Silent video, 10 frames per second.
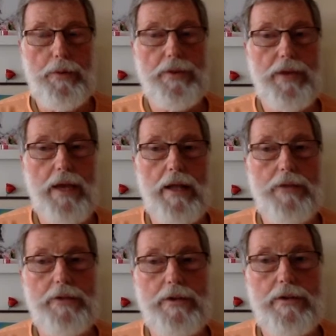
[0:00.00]
in the
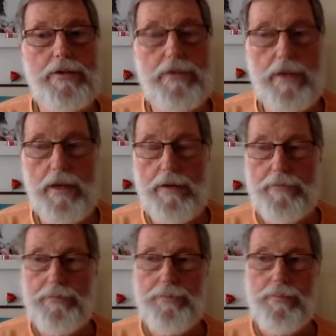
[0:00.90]
health industry,
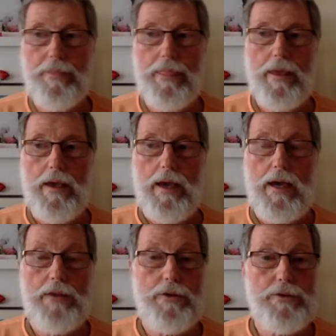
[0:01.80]

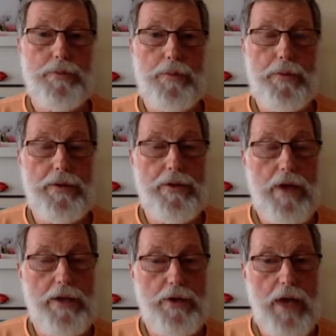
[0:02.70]
and those people in the
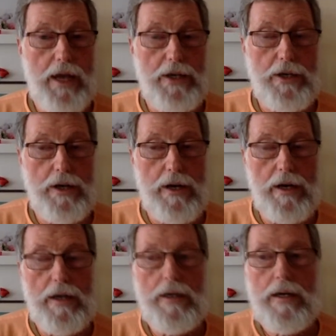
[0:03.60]

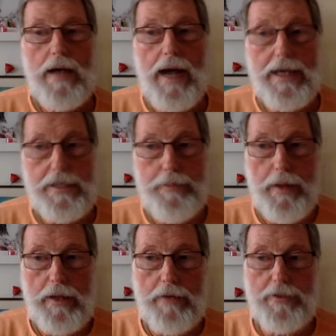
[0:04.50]
educational
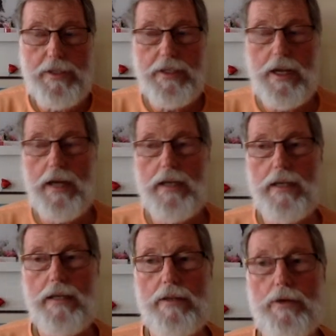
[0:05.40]
aspect of
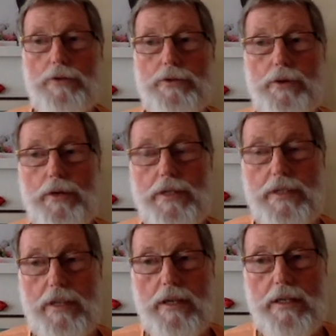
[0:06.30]
society, those who are
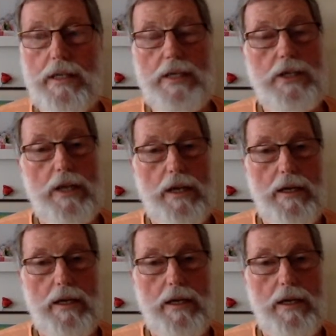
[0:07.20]
still teaching.